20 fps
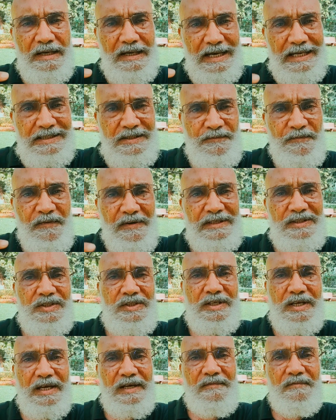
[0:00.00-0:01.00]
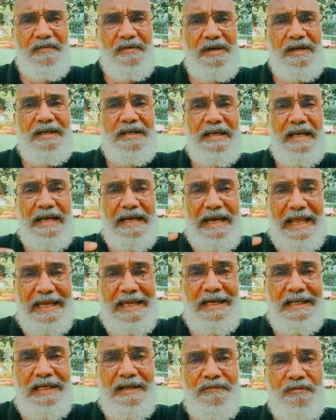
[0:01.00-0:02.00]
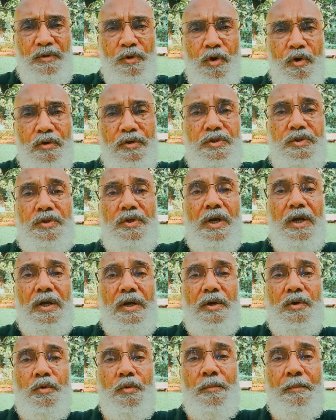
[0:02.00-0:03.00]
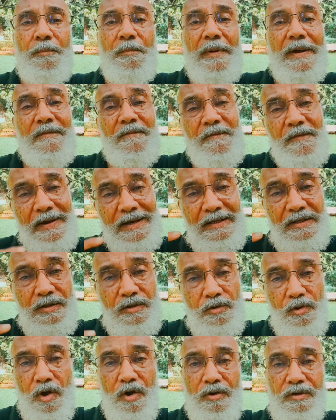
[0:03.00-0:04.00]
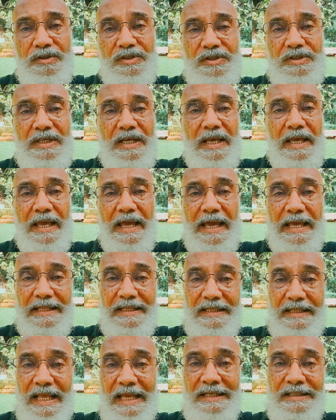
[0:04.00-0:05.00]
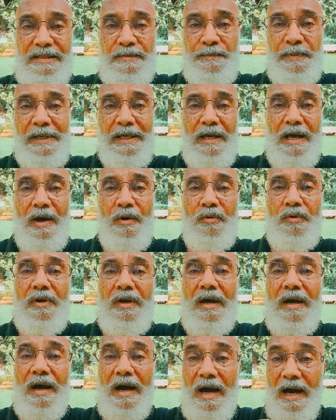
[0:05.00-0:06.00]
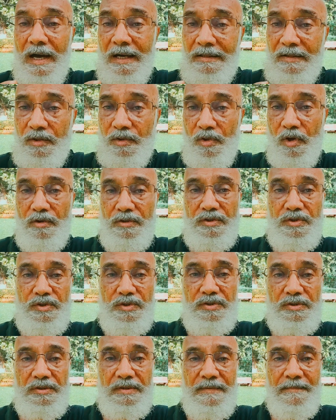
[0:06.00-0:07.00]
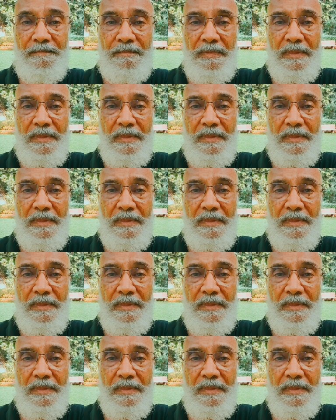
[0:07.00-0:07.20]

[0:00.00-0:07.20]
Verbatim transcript: let's first convert negative thoughts to perfect thoughts and then speak out our thoughts.